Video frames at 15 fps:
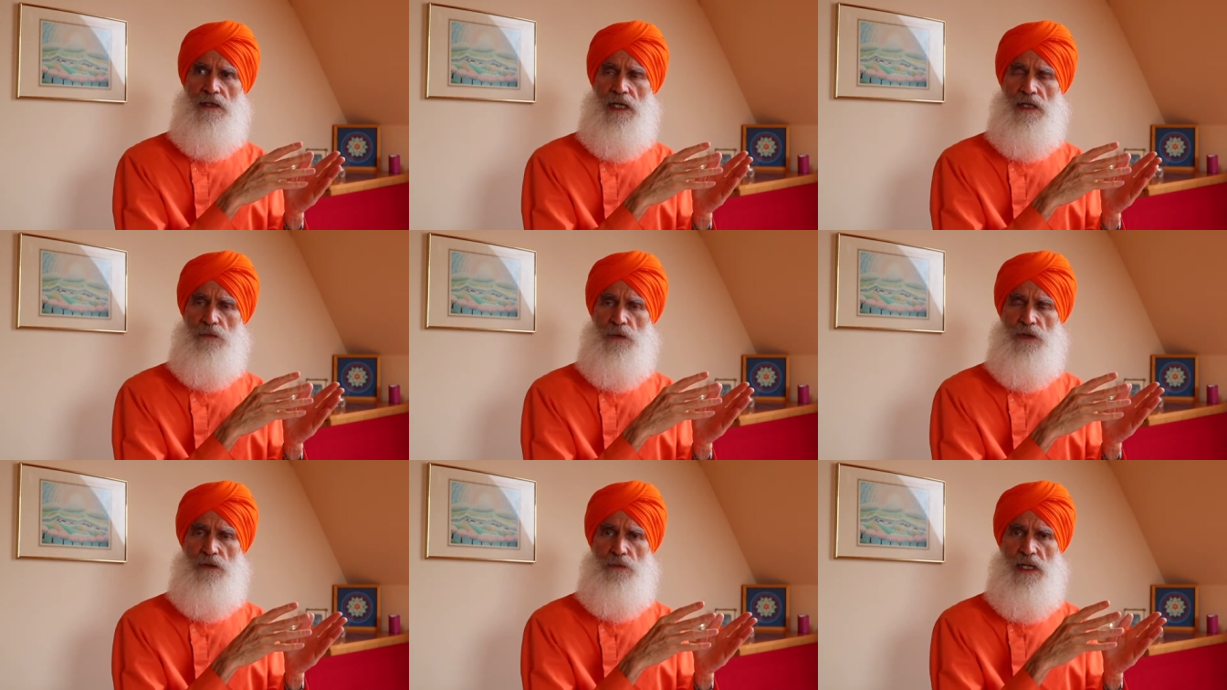like
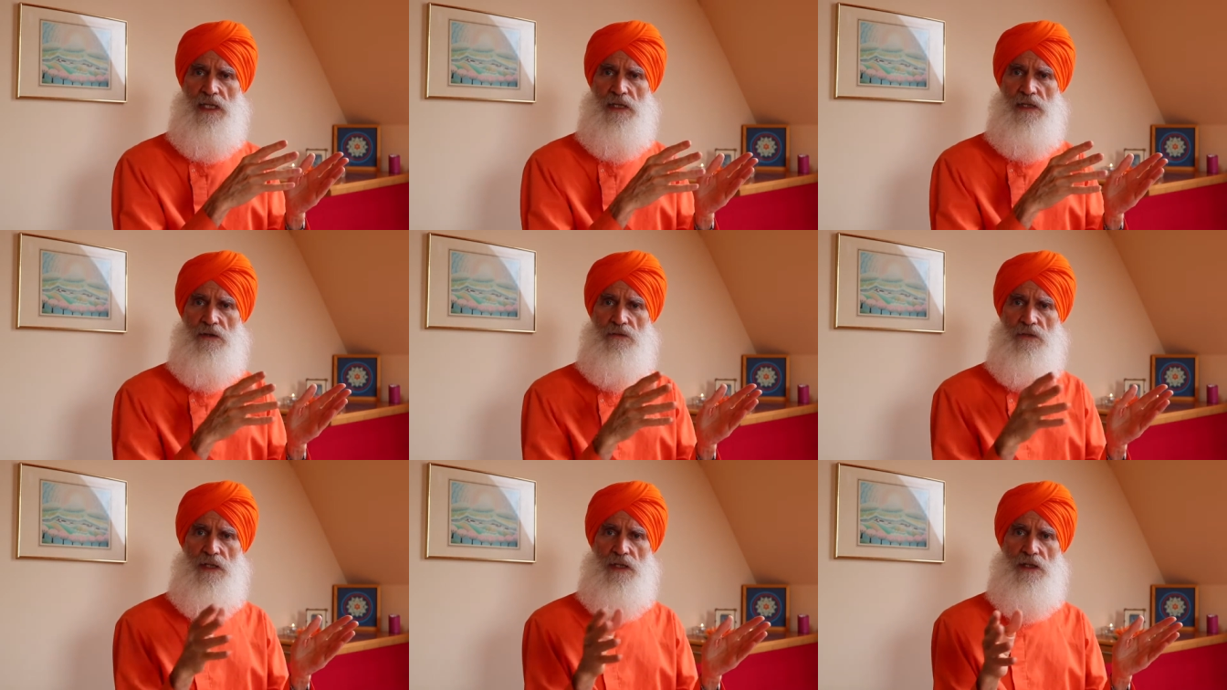when you're making
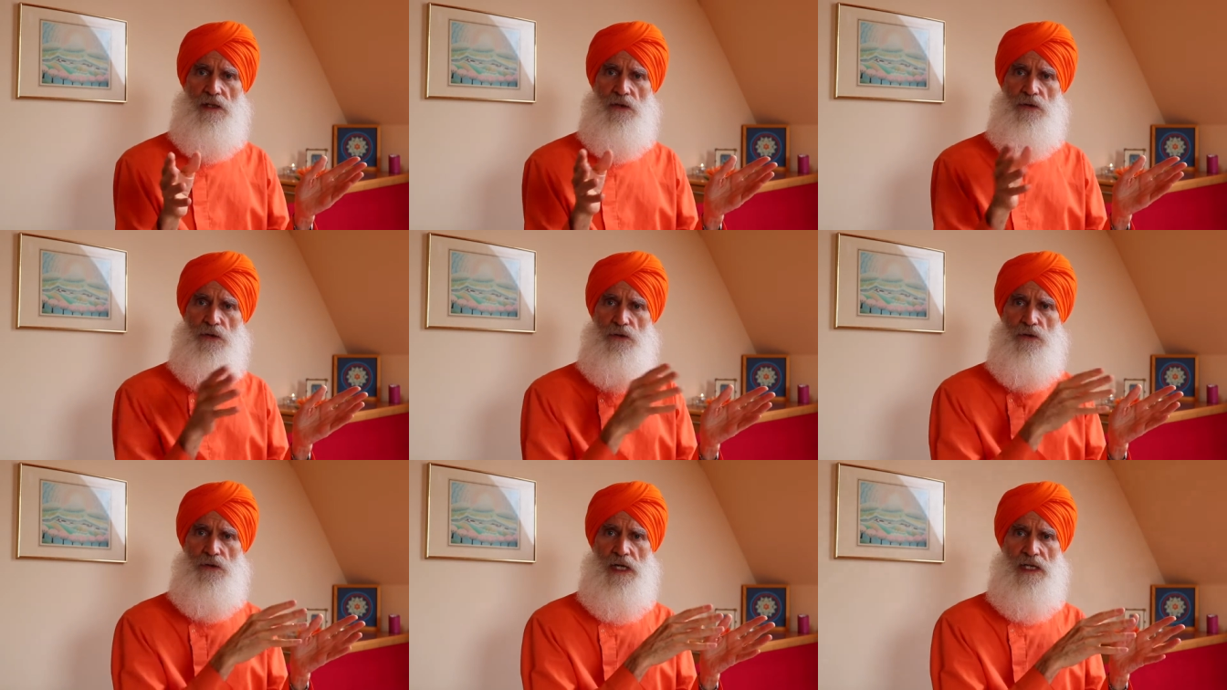a video,
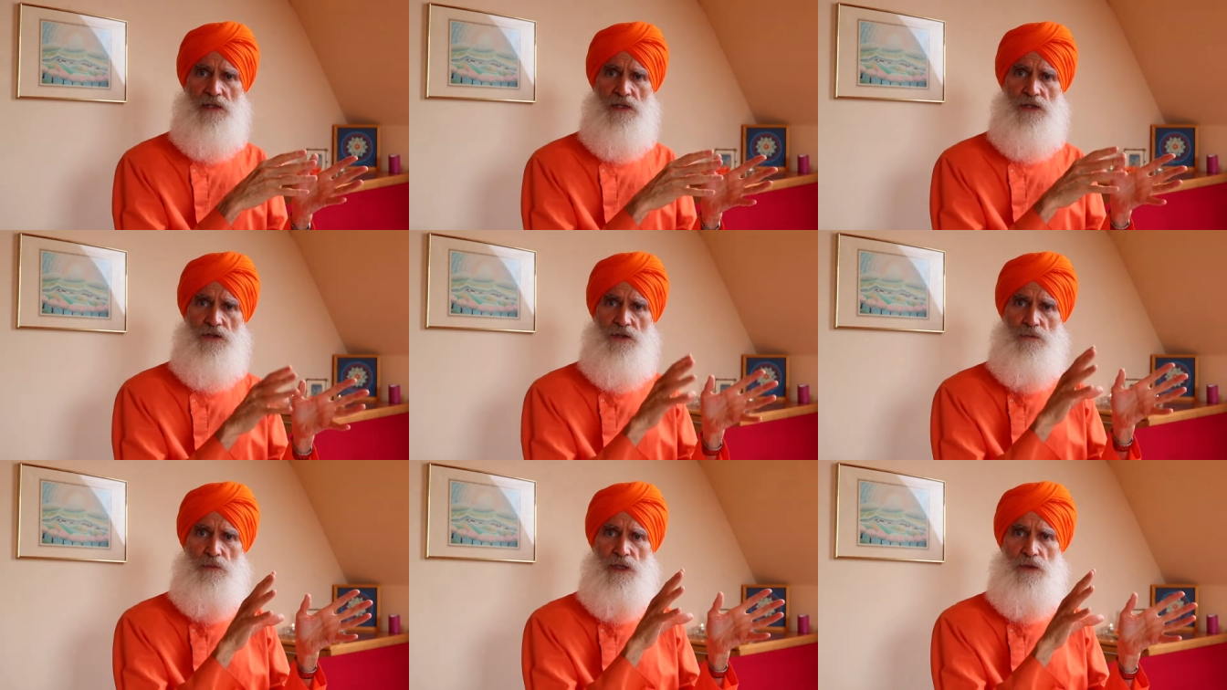you
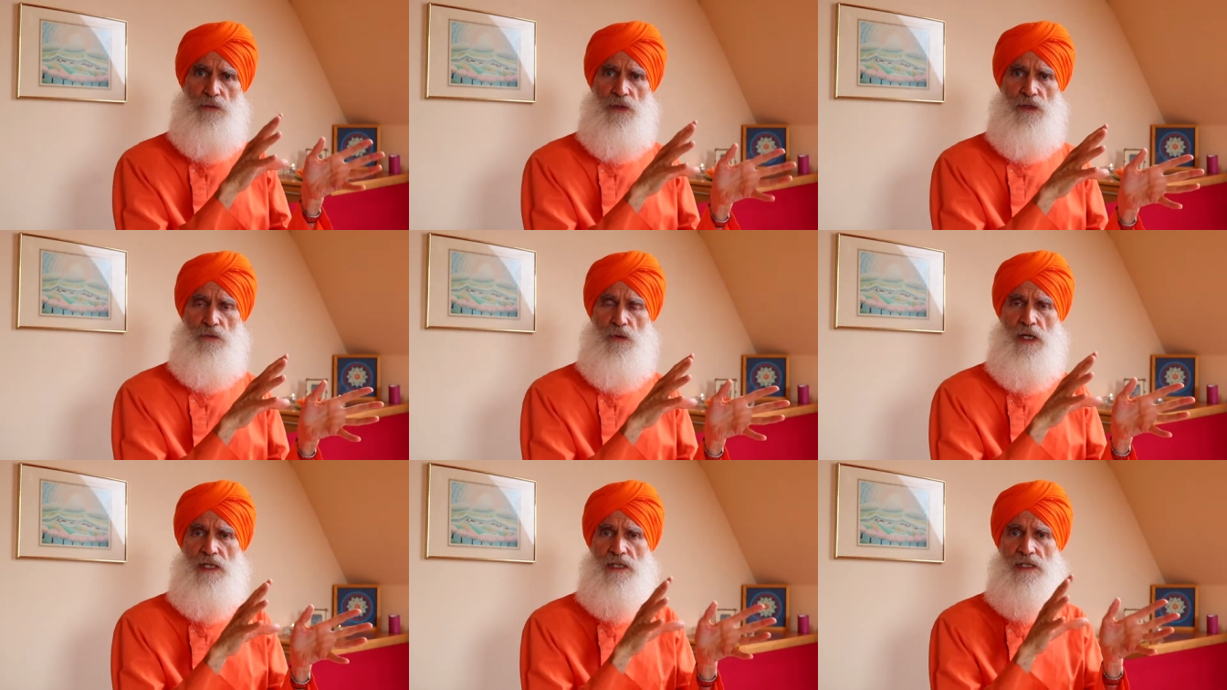transition between
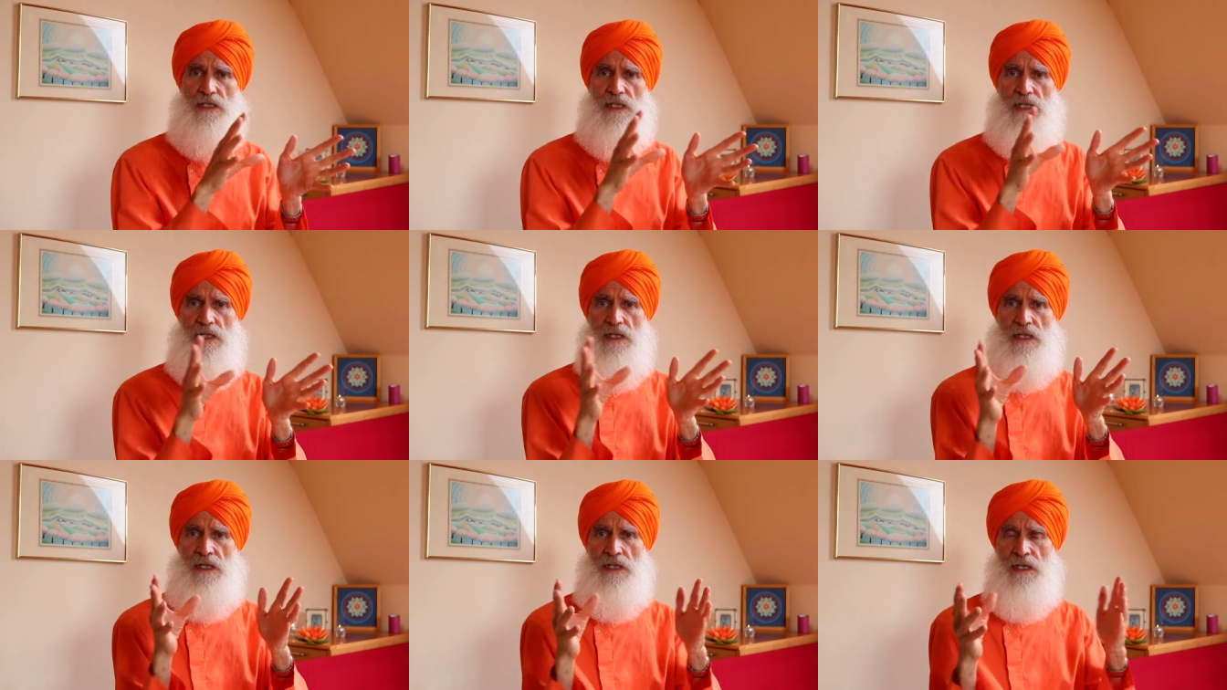one
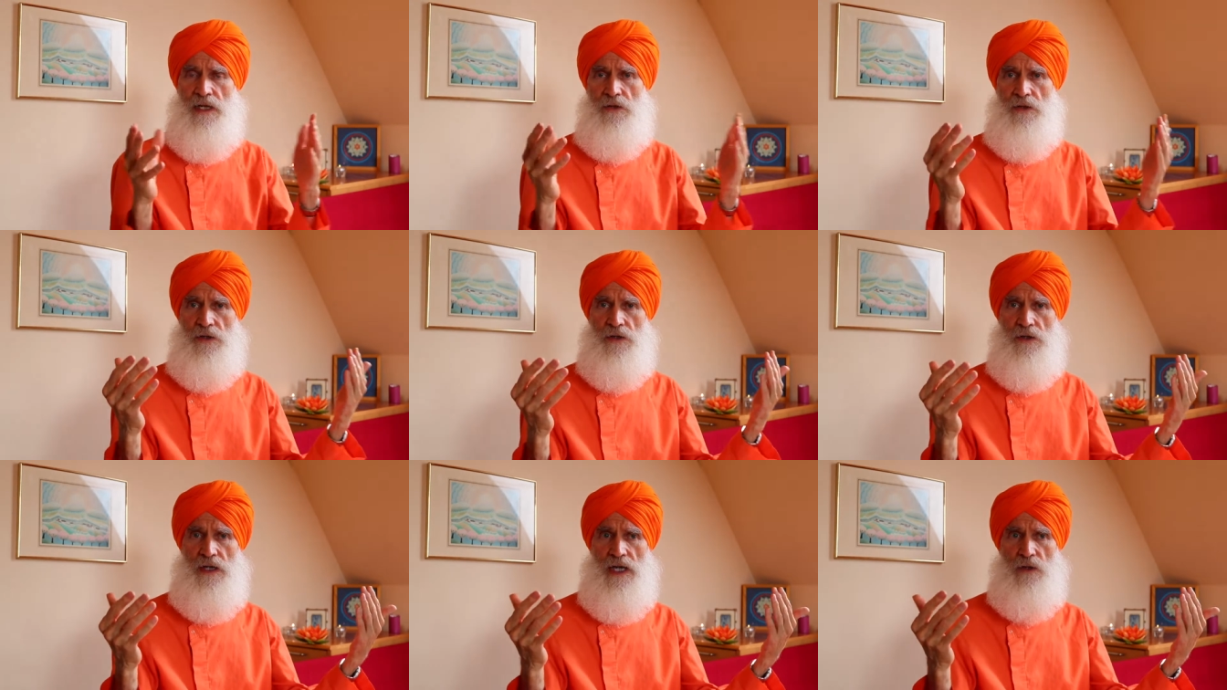seed and another,